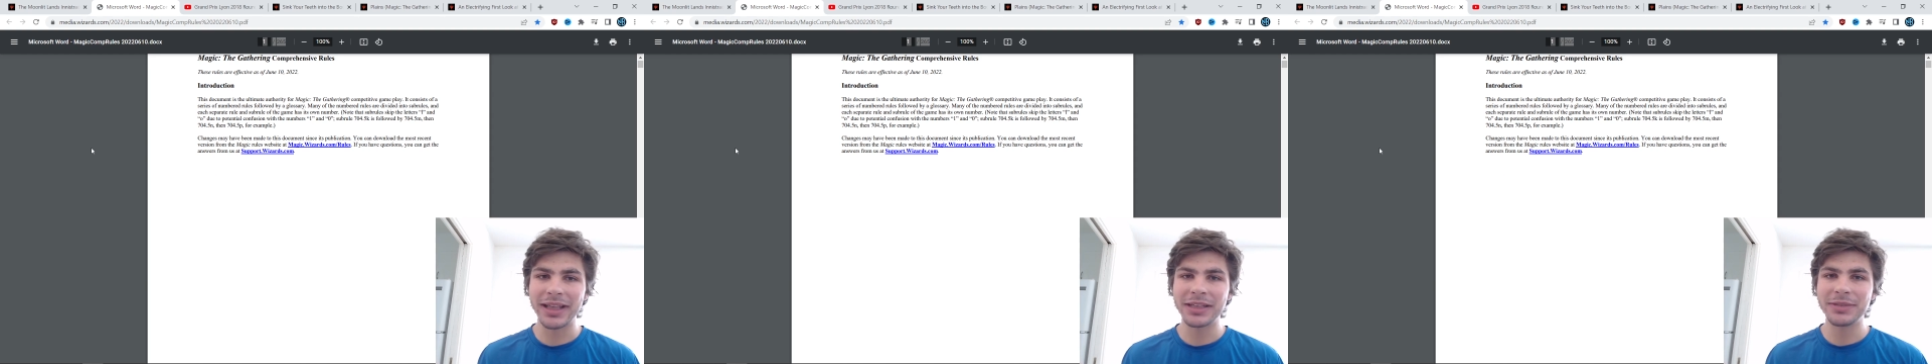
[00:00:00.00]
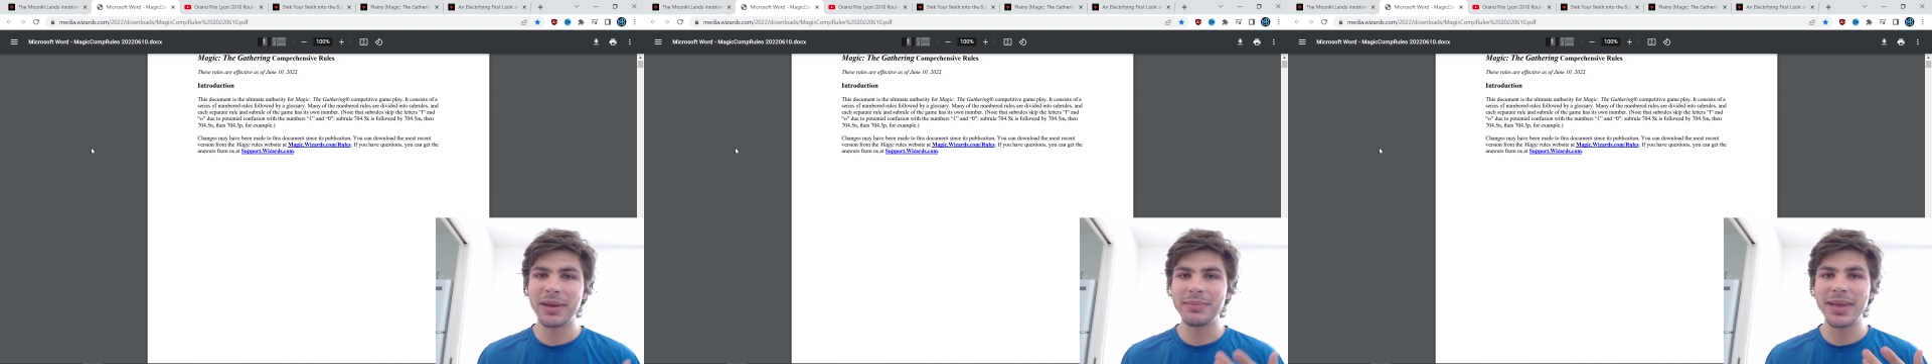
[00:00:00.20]

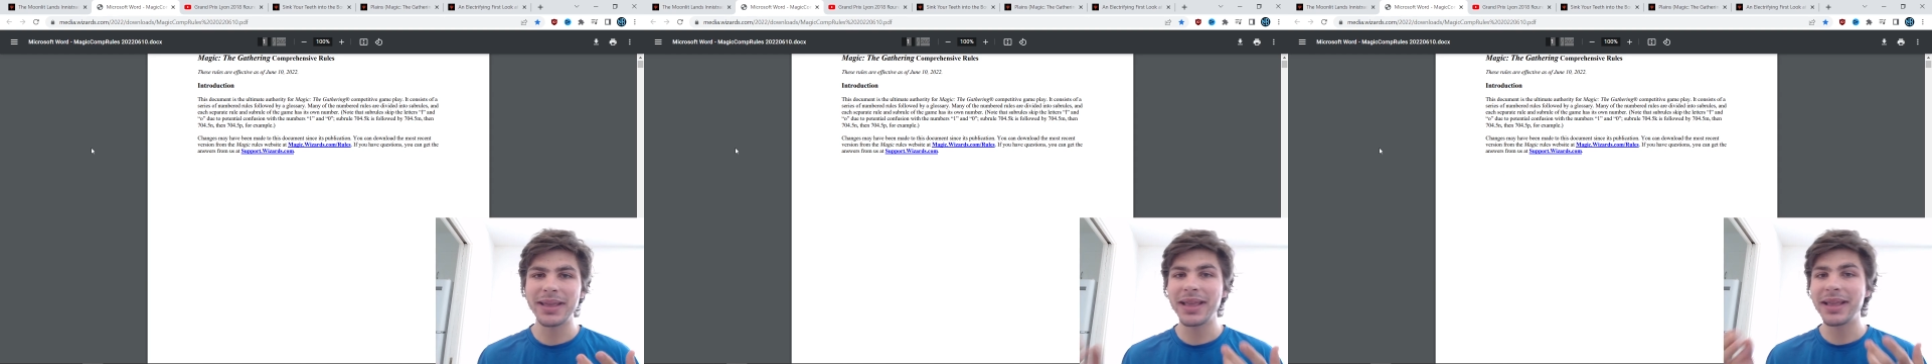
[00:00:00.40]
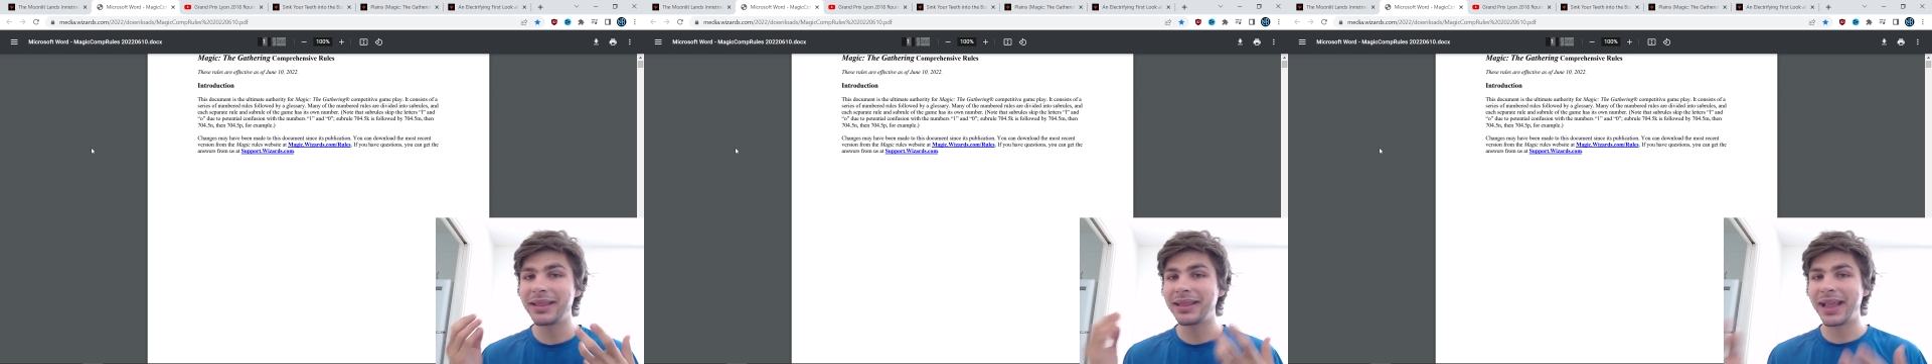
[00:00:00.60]
things by
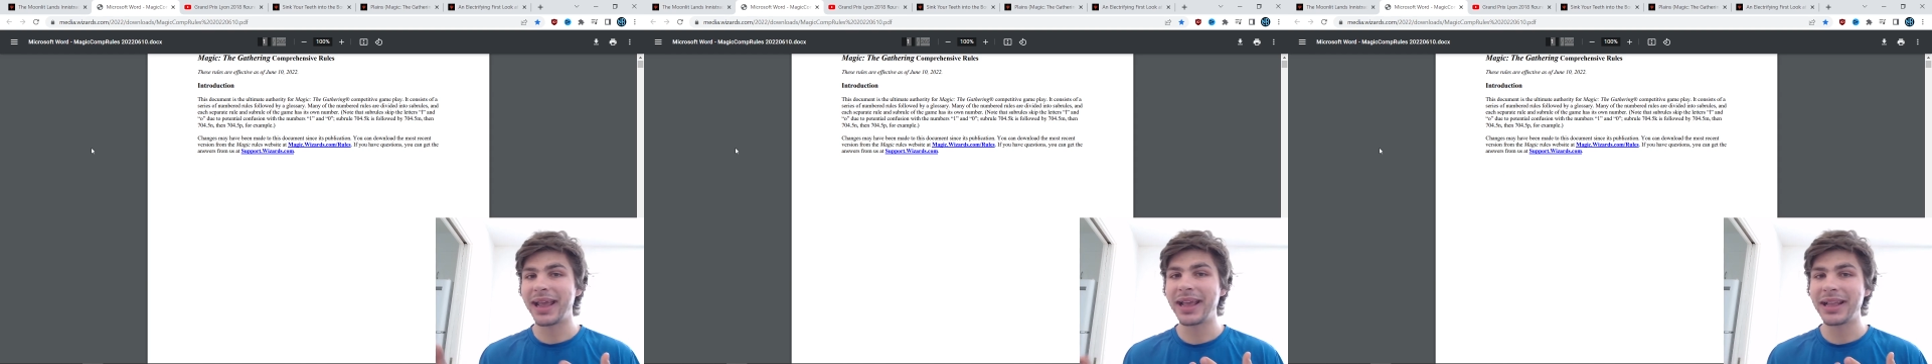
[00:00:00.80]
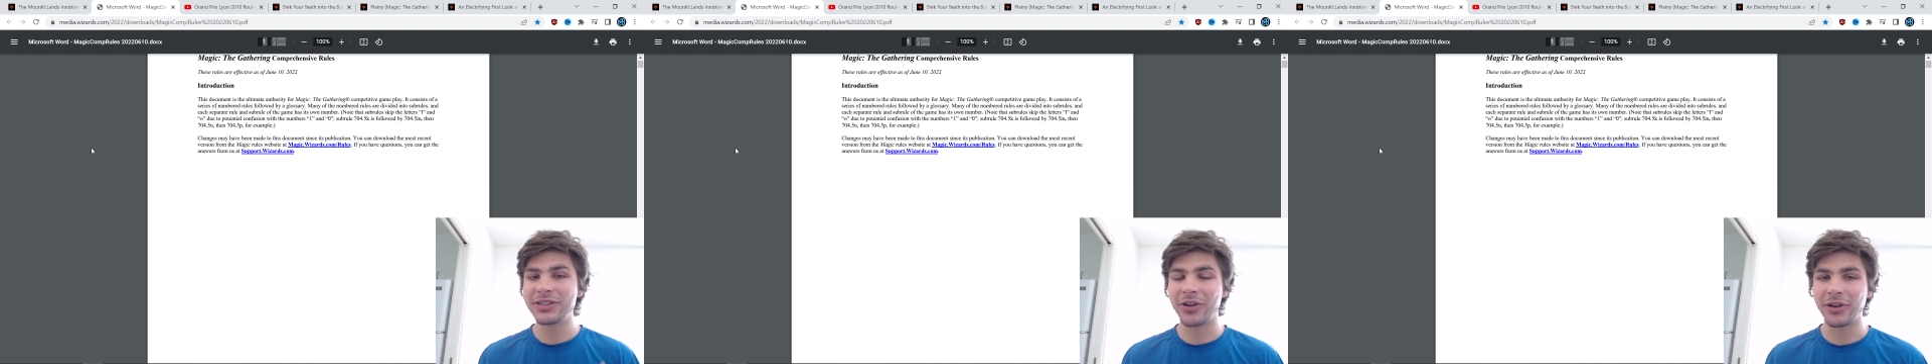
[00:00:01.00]
making
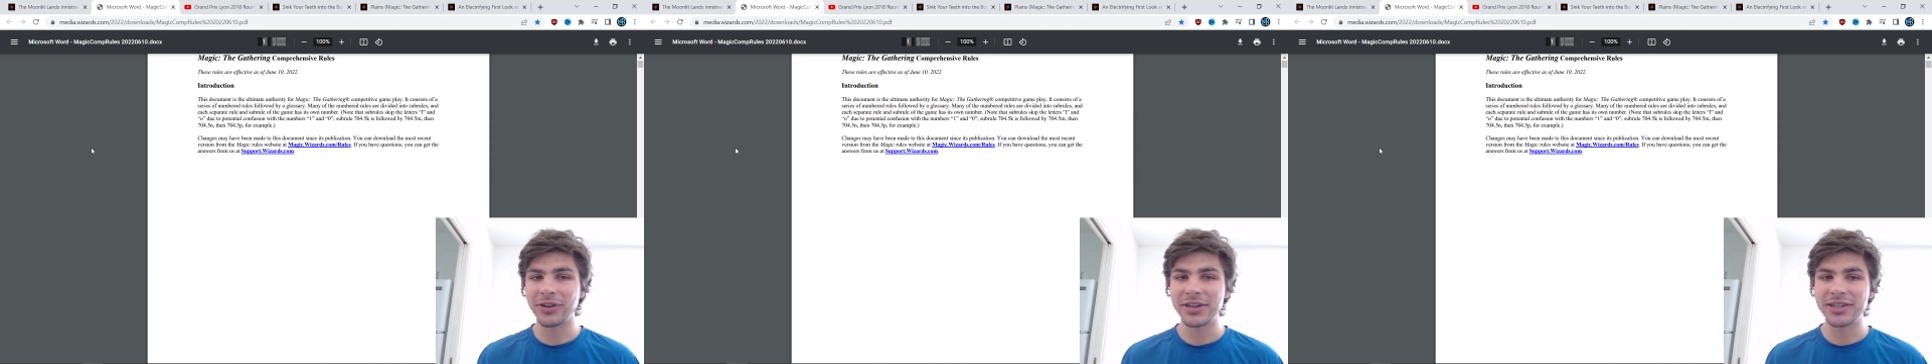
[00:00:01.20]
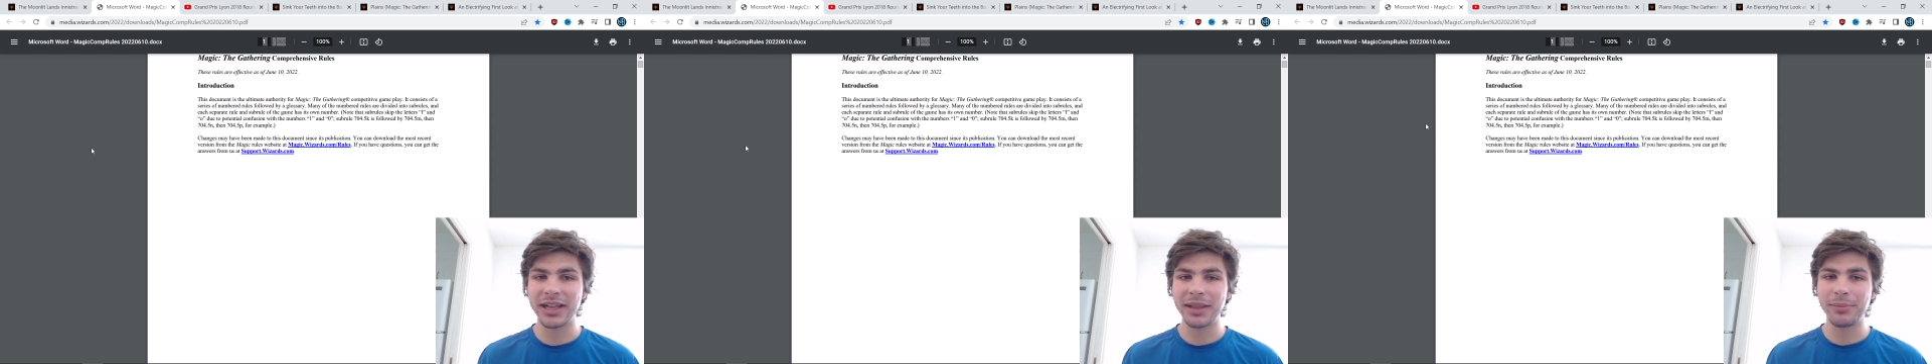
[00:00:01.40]
lands hard
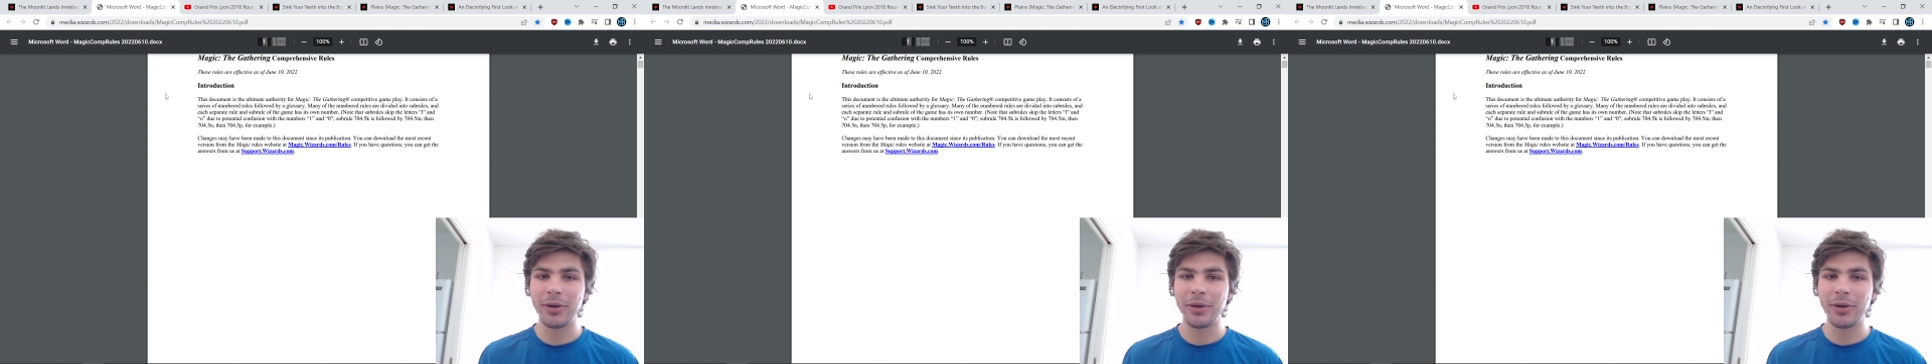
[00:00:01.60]
to tell